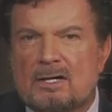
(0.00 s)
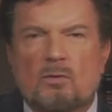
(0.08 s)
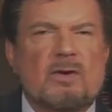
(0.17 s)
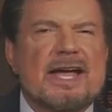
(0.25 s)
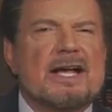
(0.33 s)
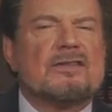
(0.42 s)

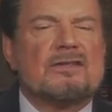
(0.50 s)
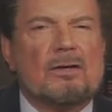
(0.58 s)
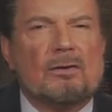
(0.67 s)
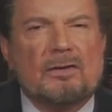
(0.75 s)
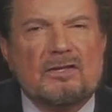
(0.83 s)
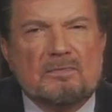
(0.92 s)
We ask the
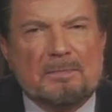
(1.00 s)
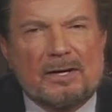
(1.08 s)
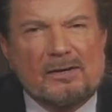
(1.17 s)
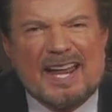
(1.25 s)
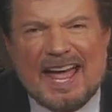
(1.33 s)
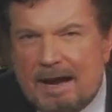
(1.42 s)
Holy
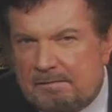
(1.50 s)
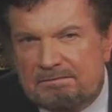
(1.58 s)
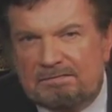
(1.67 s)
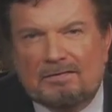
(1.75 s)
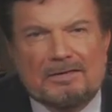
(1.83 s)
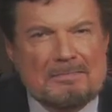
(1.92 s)
Spirit
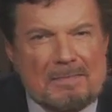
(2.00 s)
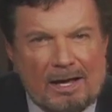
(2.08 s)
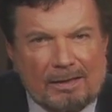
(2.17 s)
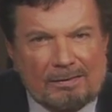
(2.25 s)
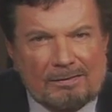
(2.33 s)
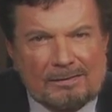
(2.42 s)
every month